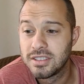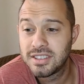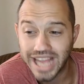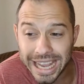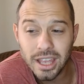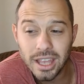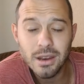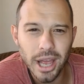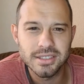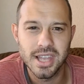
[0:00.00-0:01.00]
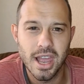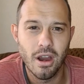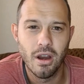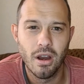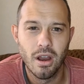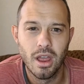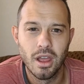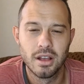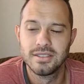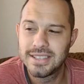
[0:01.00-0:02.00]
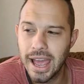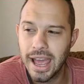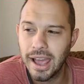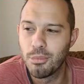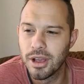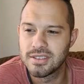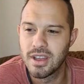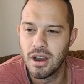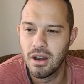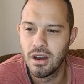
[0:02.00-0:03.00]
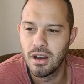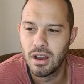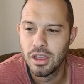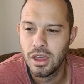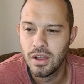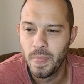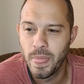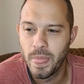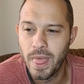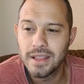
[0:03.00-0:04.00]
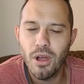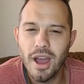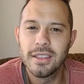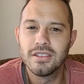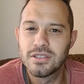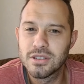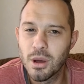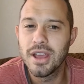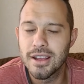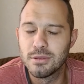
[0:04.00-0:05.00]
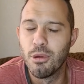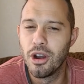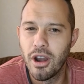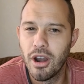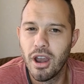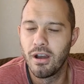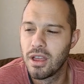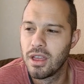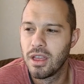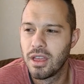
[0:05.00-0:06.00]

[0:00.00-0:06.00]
Second best hair. Second best hair. That's implying that somebody has better hair.